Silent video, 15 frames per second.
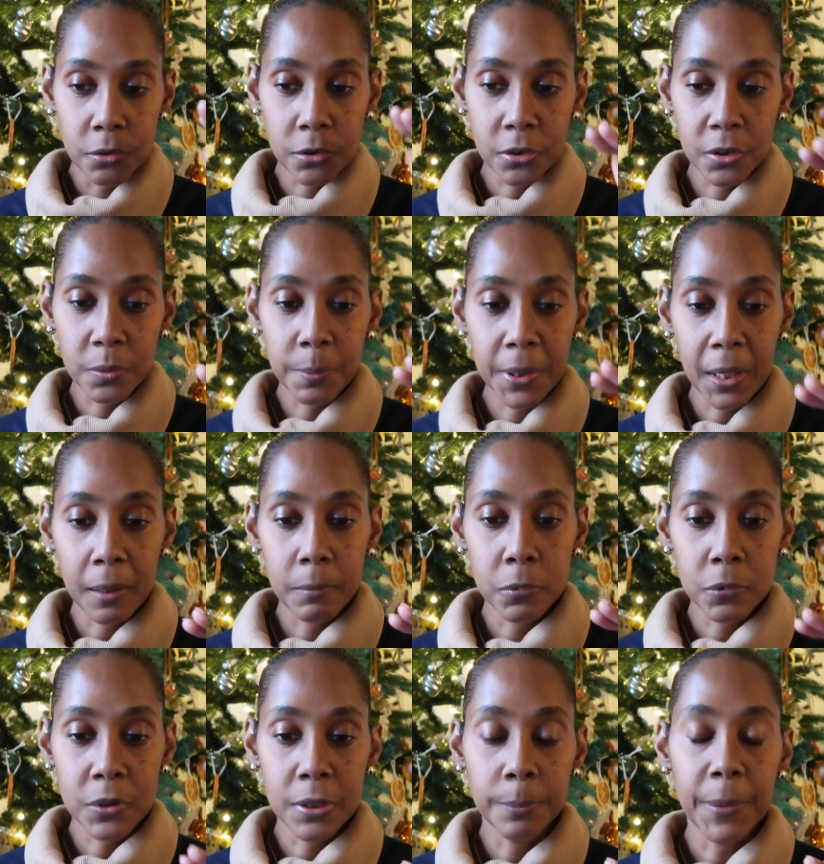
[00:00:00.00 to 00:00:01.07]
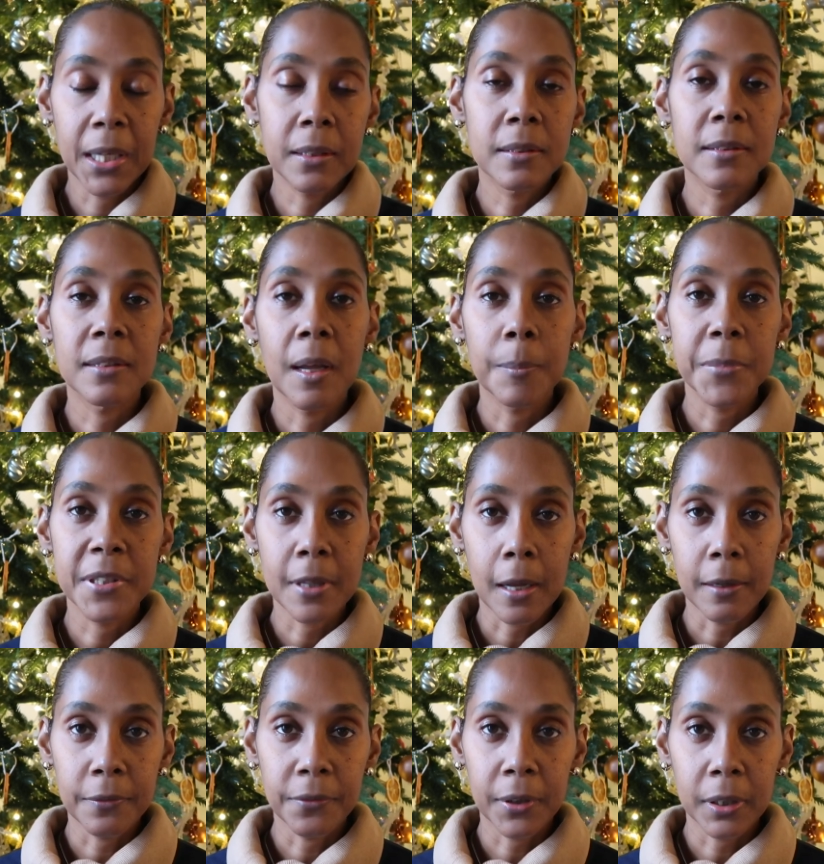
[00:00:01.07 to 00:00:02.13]
you should be able to make steps
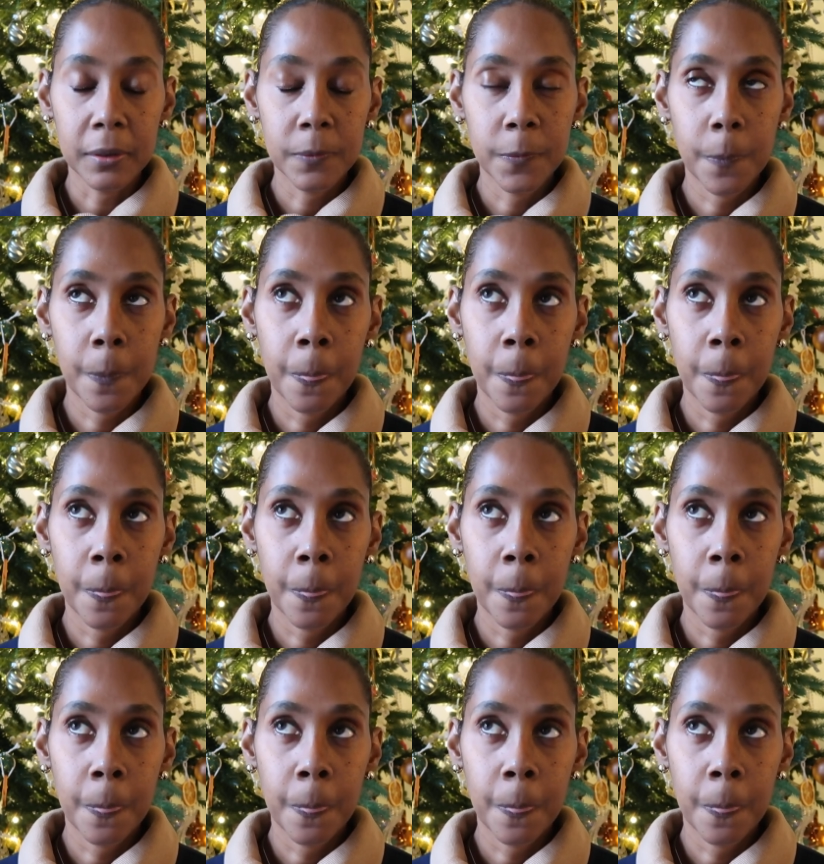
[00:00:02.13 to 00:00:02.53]
out of it.